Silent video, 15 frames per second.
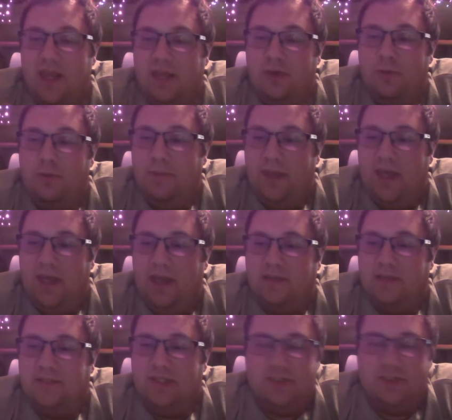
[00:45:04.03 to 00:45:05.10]
a
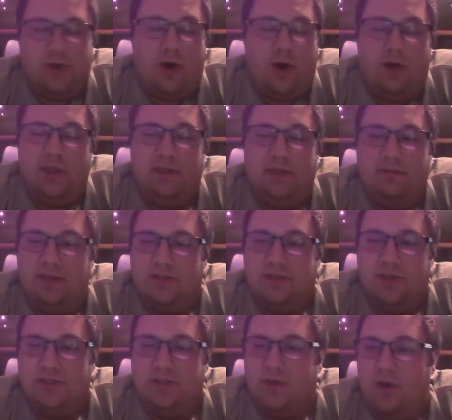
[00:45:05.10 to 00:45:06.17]
UPS is causing
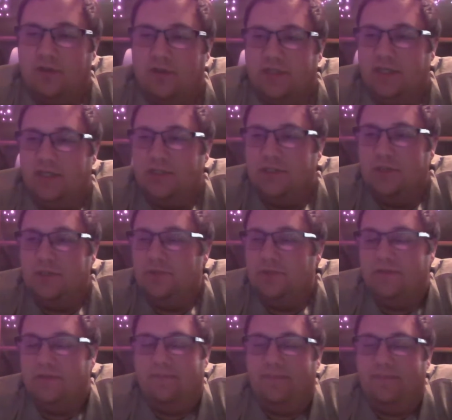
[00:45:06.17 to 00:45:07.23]
issues.